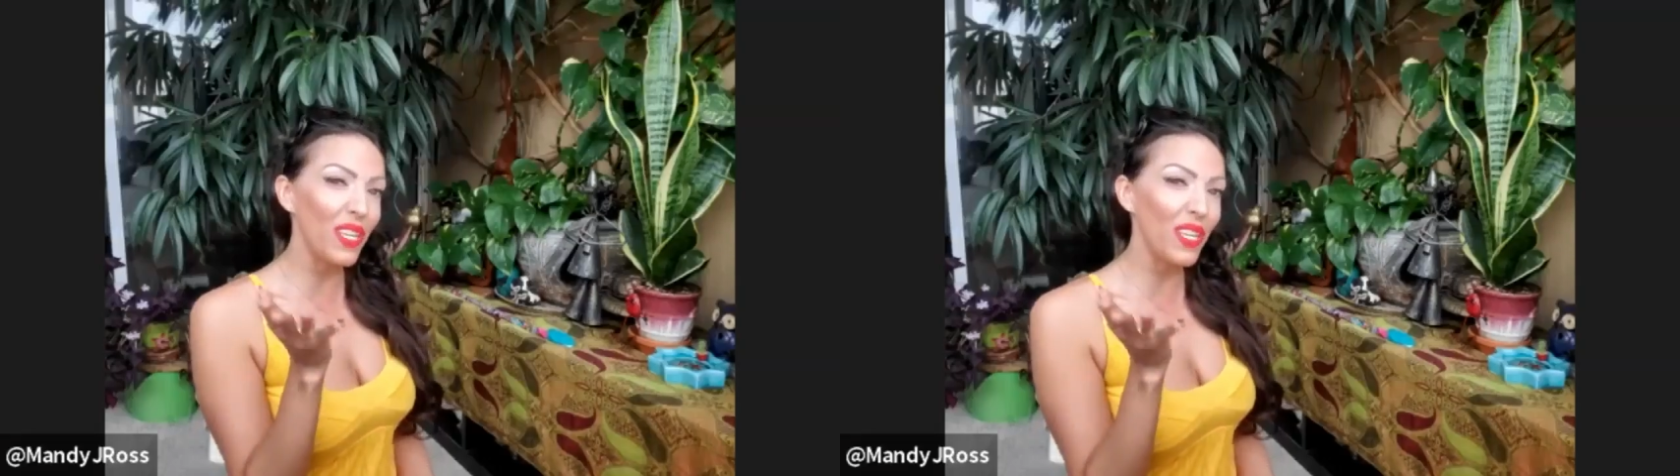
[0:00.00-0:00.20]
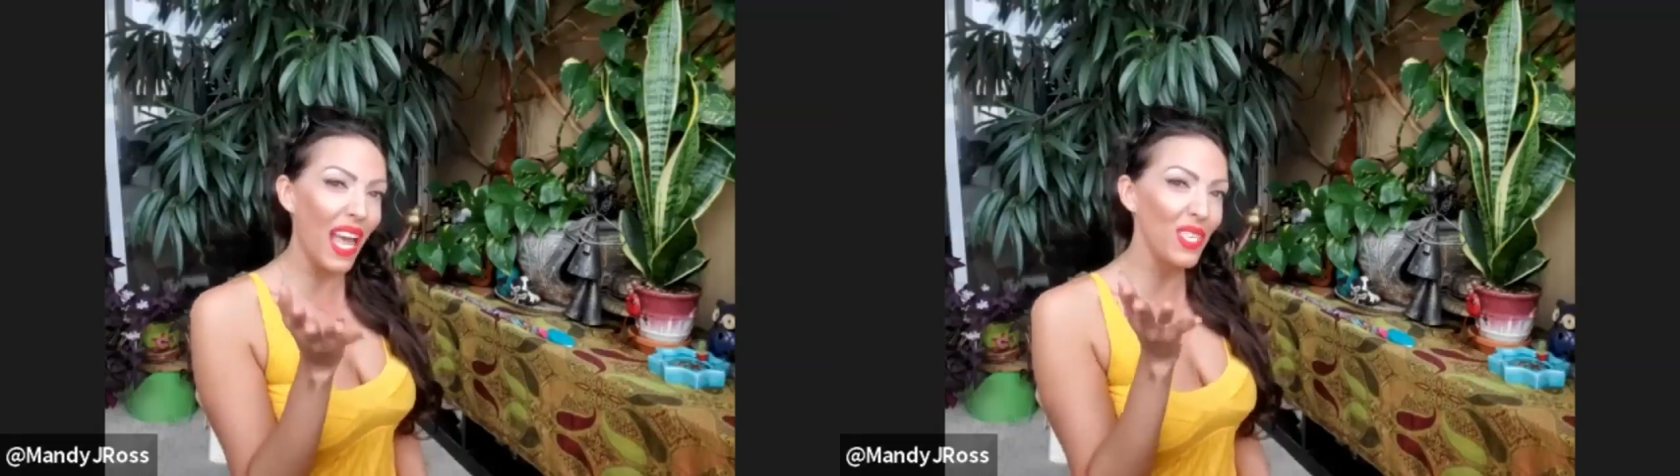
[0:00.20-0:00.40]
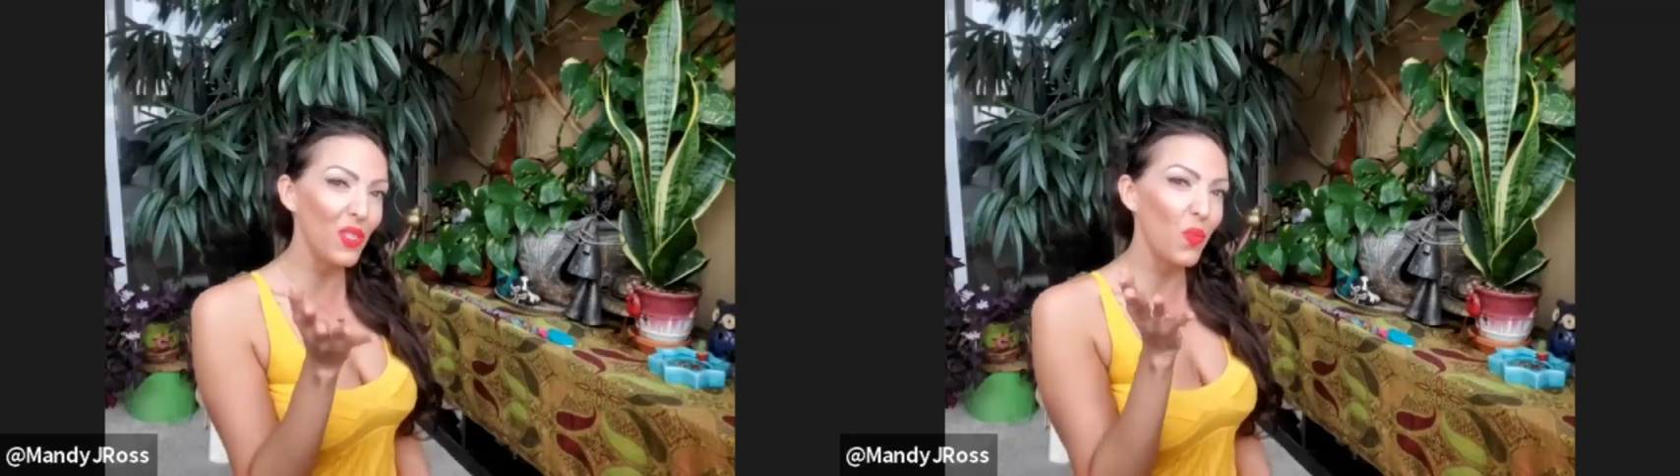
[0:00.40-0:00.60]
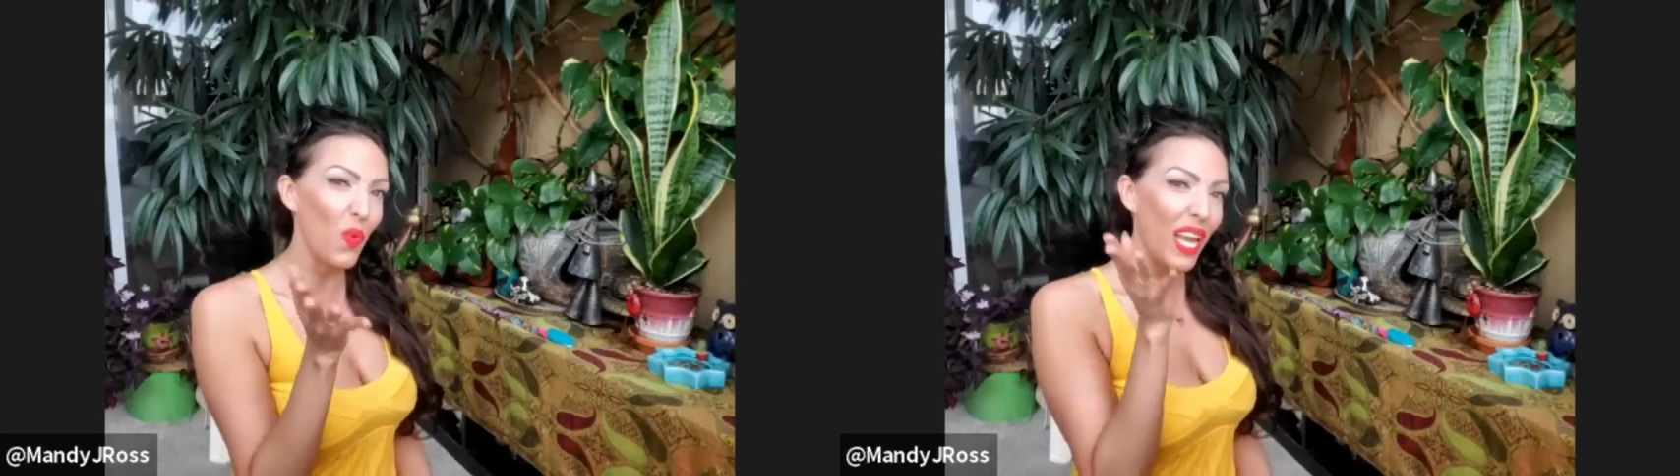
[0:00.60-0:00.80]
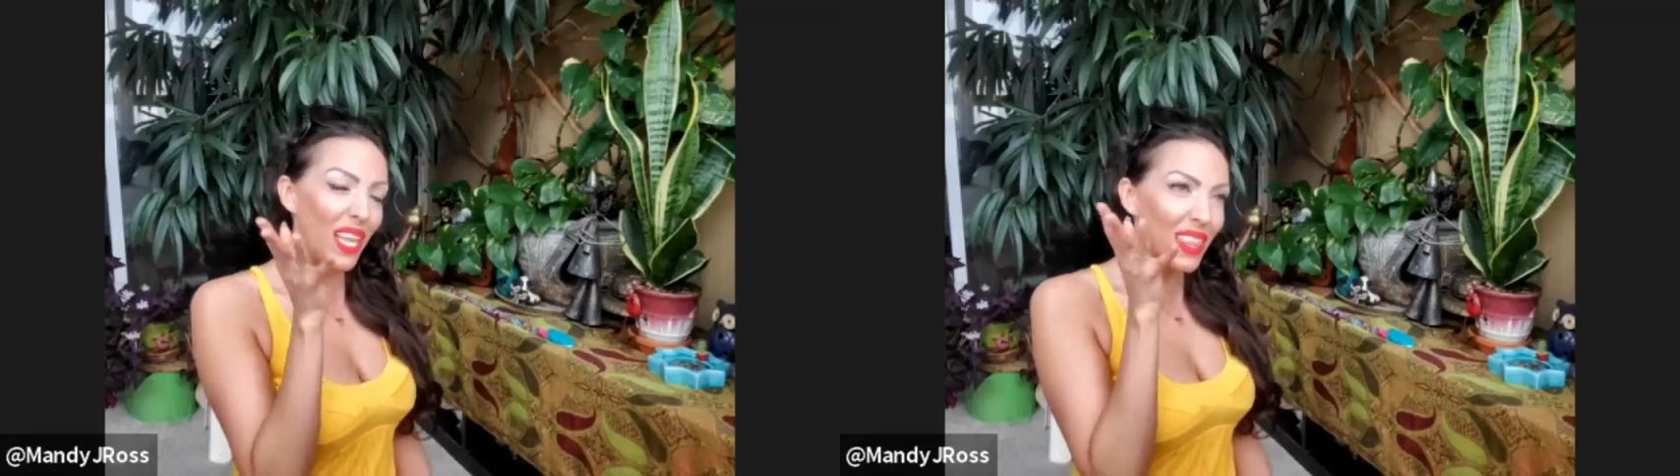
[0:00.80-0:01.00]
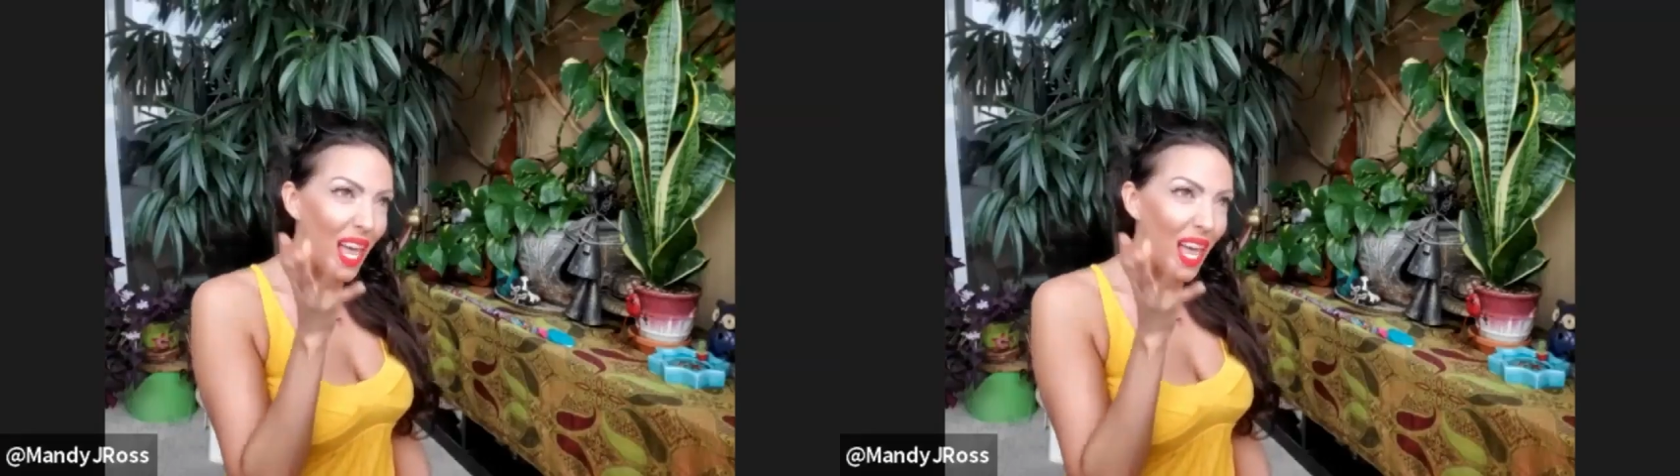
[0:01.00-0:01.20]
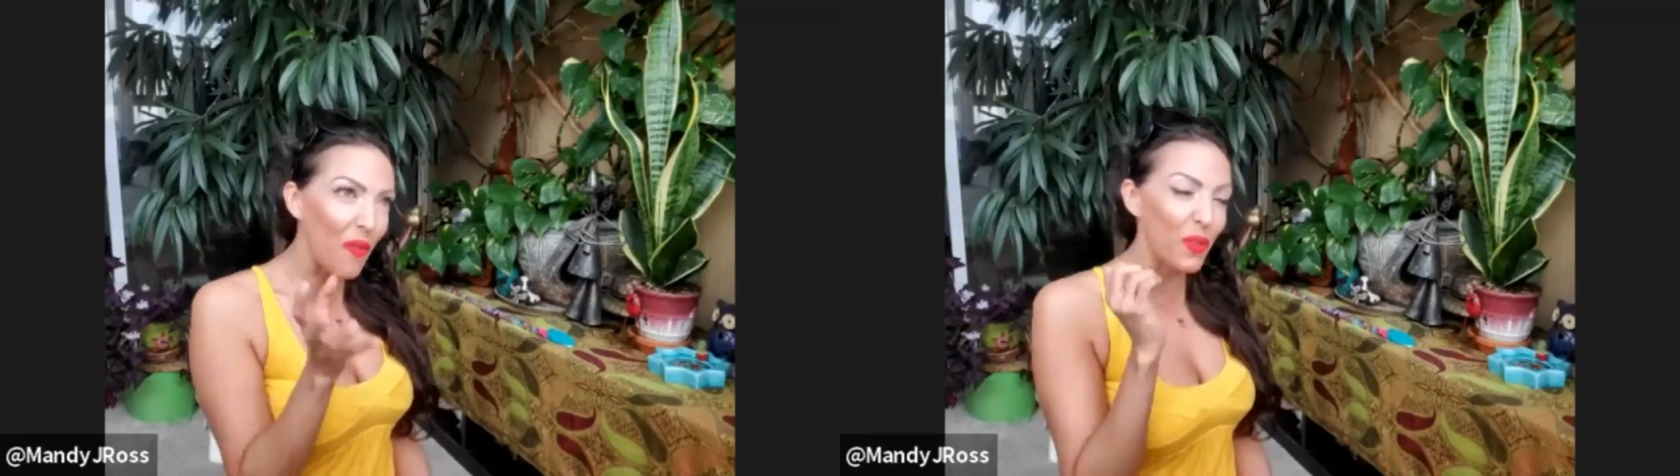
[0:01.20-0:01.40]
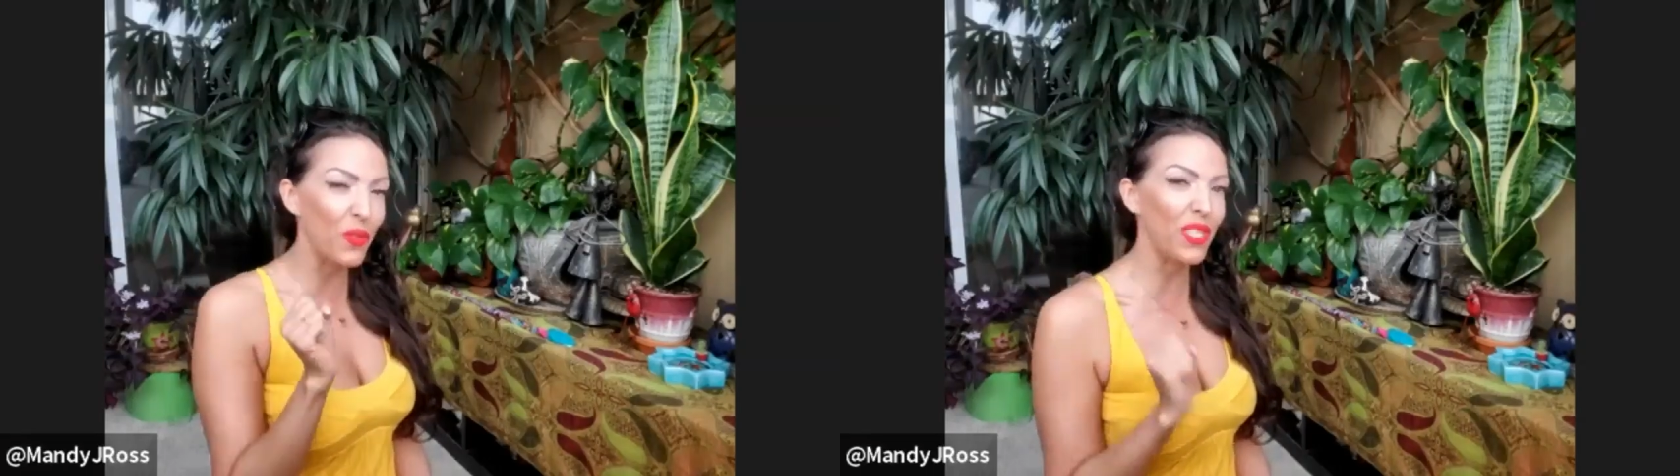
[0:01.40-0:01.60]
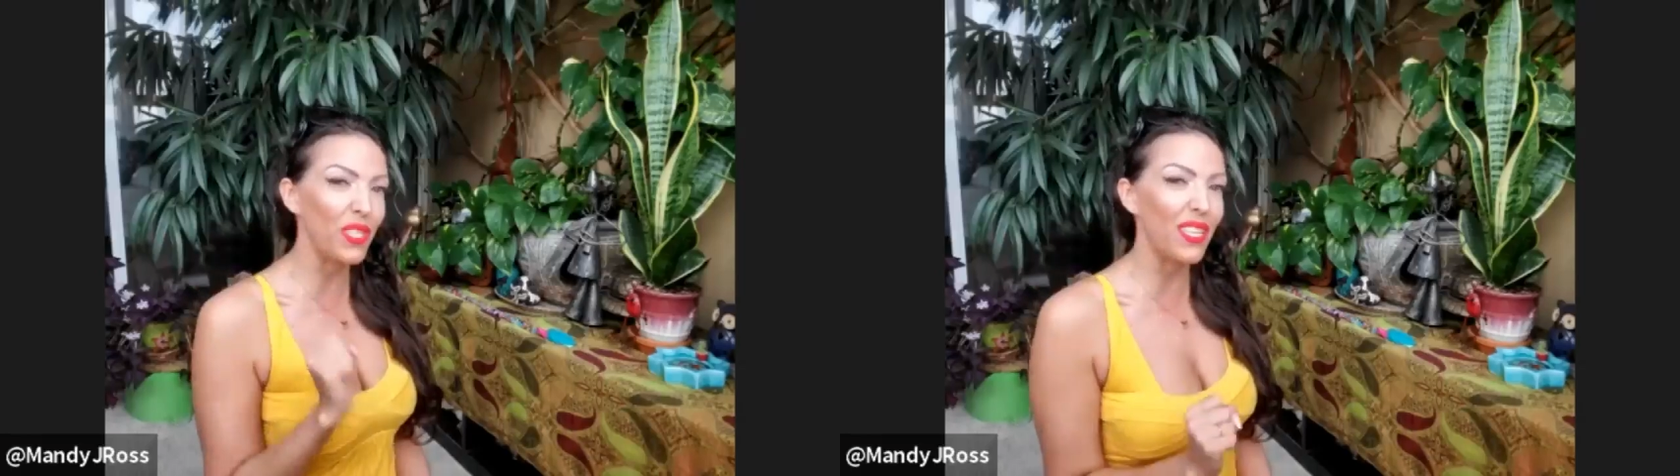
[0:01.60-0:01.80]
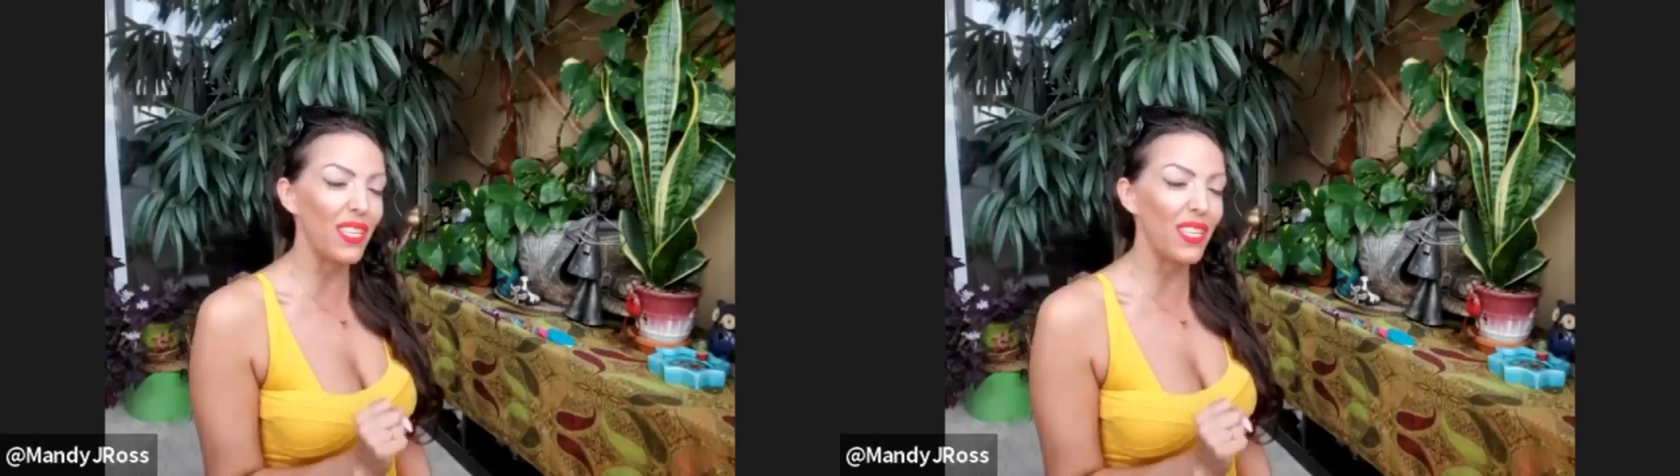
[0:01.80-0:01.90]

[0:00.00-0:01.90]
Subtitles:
that's what I love when you say at